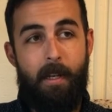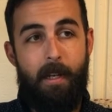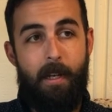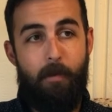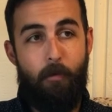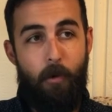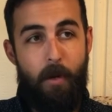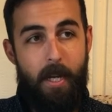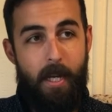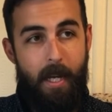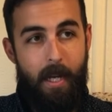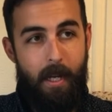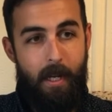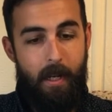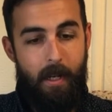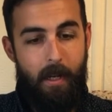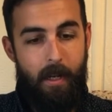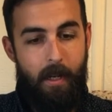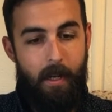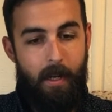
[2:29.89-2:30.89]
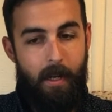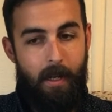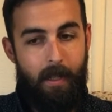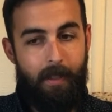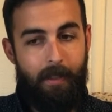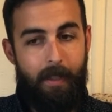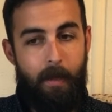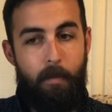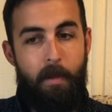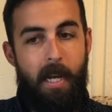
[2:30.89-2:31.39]
If we can
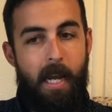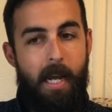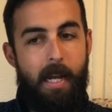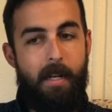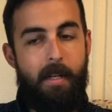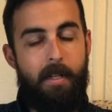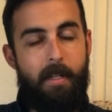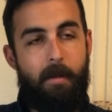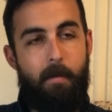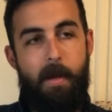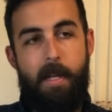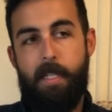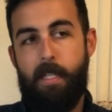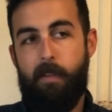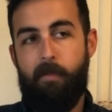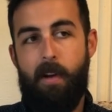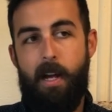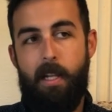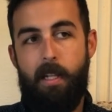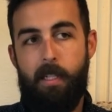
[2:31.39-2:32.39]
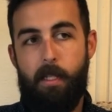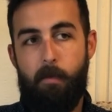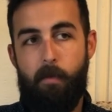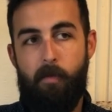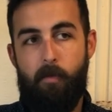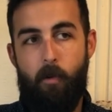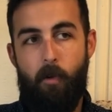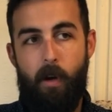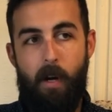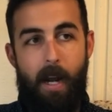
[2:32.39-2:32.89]
eliminate domestic violence
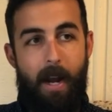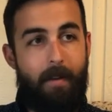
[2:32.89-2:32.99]
before it